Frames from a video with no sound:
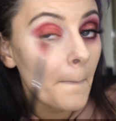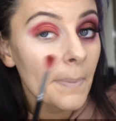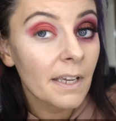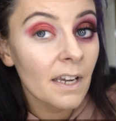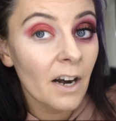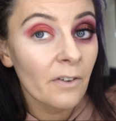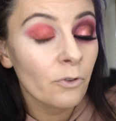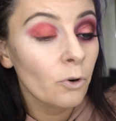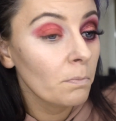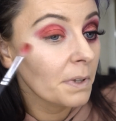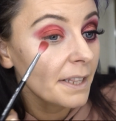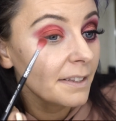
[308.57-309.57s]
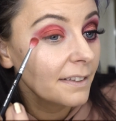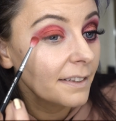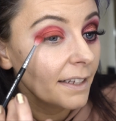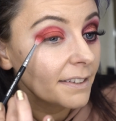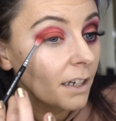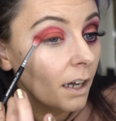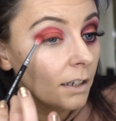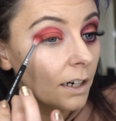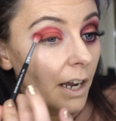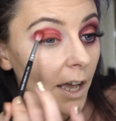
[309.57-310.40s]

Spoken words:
be careful blending this colour.